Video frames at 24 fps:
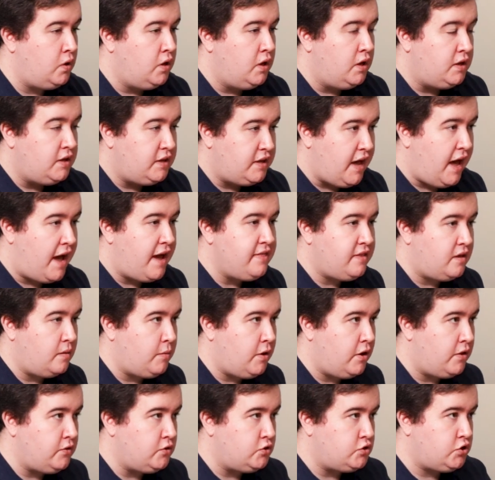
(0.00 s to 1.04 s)
guide them on
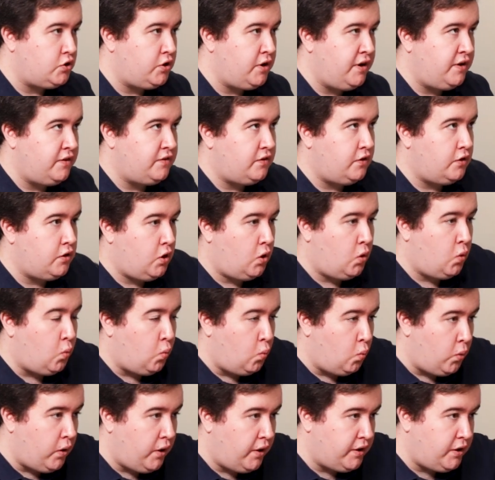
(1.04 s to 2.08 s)
their journey to,
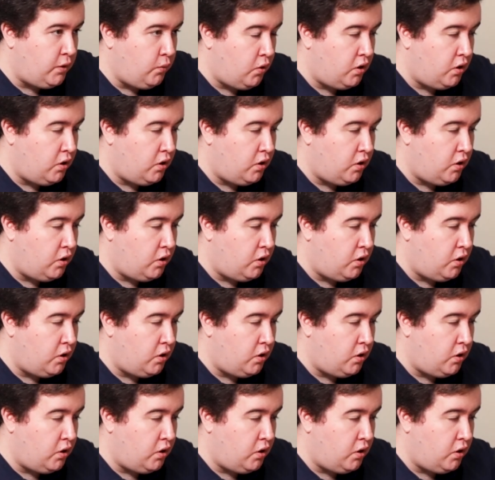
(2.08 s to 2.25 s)
where they want